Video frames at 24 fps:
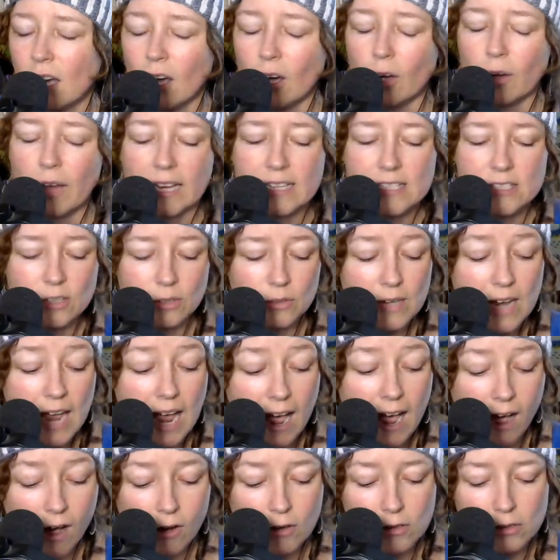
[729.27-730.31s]
Okay, so
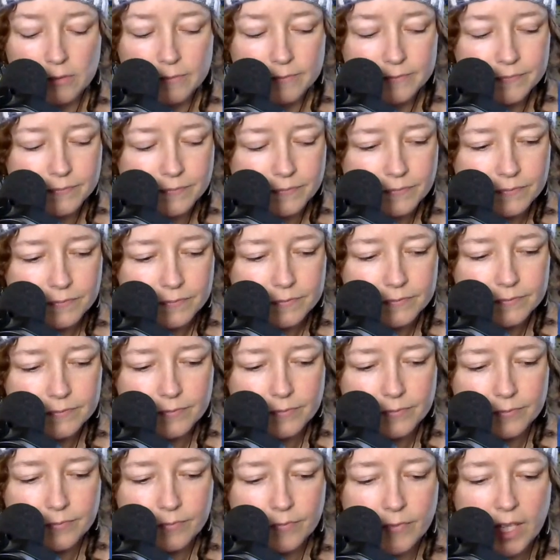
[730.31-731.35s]
now
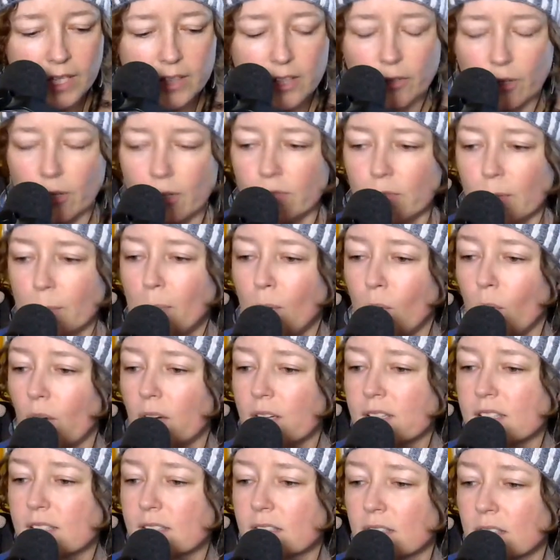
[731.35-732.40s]
there are
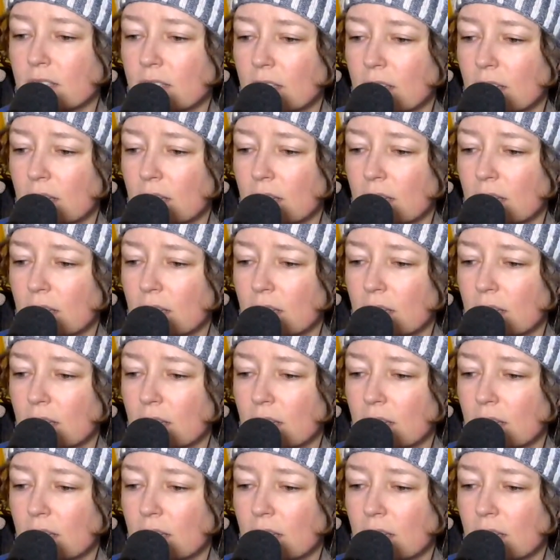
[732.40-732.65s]
reports